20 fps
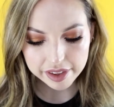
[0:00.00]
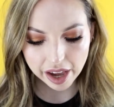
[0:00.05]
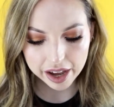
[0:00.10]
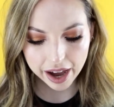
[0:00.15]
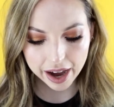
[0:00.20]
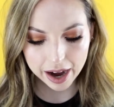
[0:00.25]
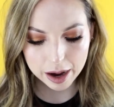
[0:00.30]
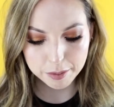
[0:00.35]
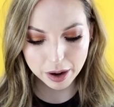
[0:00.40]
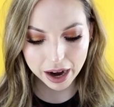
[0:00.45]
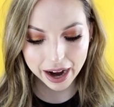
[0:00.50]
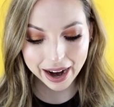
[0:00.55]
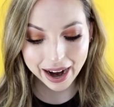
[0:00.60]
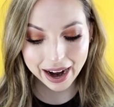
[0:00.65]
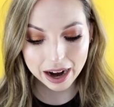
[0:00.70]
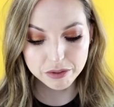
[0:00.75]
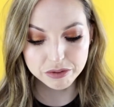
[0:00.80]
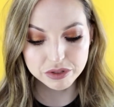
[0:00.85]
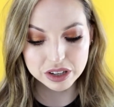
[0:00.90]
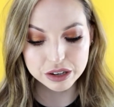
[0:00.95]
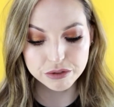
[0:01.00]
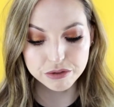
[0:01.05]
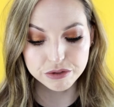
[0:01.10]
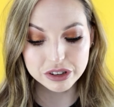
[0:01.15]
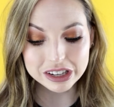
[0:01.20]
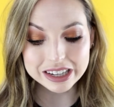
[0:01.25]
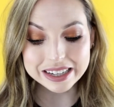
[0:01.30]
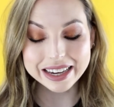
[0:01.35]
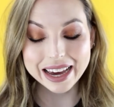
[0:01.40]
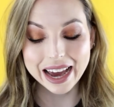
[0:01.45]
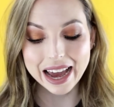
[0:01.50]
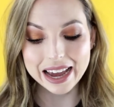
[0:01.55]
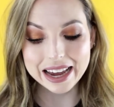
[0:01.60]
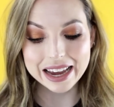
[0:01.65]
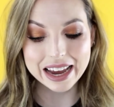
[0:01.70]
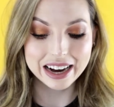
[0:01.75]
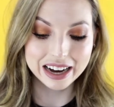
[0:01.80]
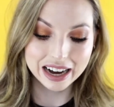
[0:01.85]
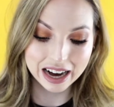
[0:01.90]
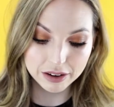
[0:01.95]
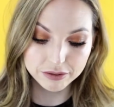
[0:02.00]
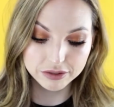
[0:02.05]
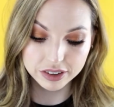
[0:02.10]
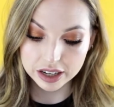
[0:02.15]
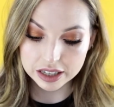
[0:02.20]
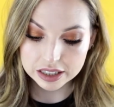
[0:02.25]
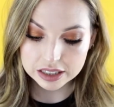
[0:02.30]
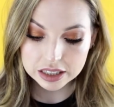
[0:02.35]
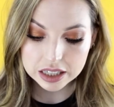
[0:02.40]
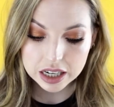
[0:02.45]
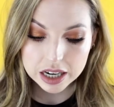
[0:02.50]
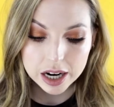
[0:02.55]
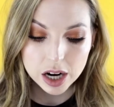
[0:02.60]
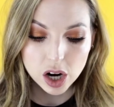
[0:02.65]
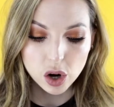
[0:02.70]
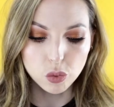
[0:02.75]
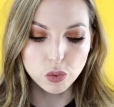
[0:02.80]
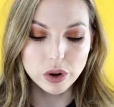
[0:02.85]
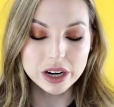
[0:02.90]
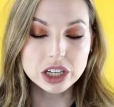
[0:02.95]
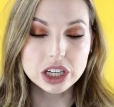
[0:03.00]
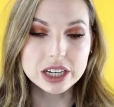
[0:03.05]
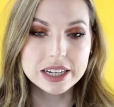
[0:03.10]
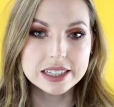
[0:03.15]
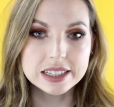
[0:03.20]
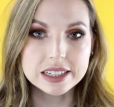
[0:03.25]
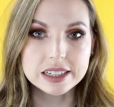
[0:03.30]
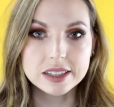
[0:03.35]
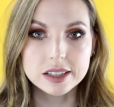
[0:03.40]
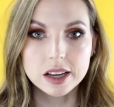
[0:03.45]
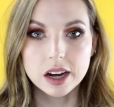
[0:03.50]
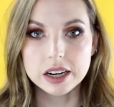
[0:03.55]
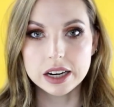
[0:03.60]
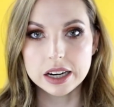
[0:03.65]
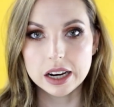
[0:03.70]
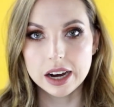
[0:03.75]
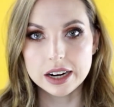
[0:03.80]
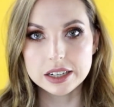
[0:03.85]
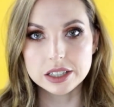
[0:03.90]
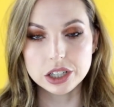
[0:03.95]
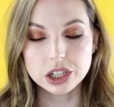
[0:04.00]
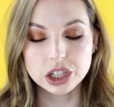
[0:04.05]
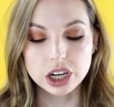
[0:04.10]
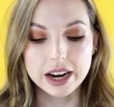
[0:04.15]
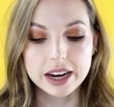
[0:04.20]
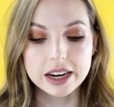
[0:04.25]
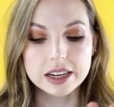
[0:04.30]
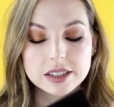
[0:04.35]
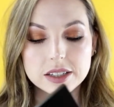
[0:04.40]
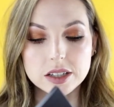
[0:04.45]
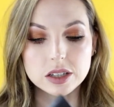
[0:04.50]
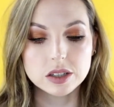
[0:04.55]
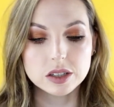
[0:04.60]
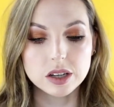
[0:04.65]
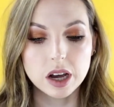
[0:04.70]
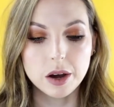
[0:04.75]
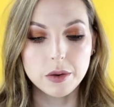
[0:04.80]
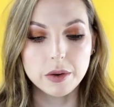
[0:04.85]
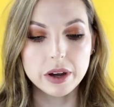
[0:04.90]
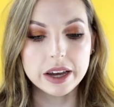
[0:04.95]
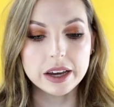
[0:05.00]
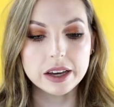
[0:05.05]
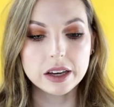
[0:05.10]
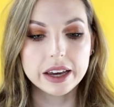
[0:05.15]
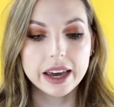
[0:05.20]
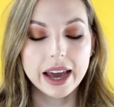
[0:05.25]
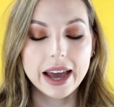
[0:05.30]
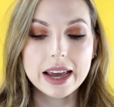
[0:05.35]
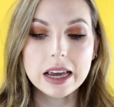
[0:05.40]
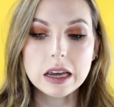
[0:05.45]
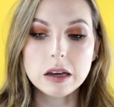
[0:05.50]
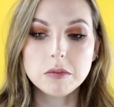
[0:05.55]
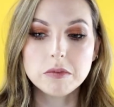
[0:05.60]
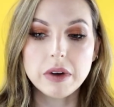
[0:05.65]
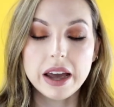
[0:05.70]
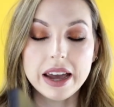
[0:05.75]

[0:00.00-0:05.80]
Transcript: I have the VK11, which is the slightly lighter shades. So it came